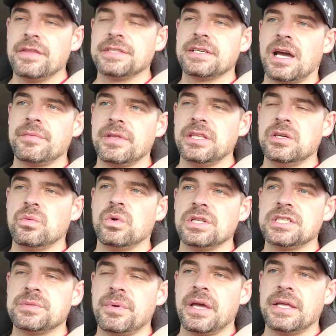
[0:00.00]
the time that you
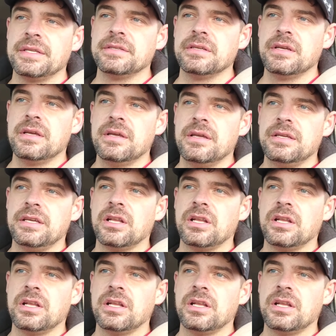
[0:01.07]
would spend,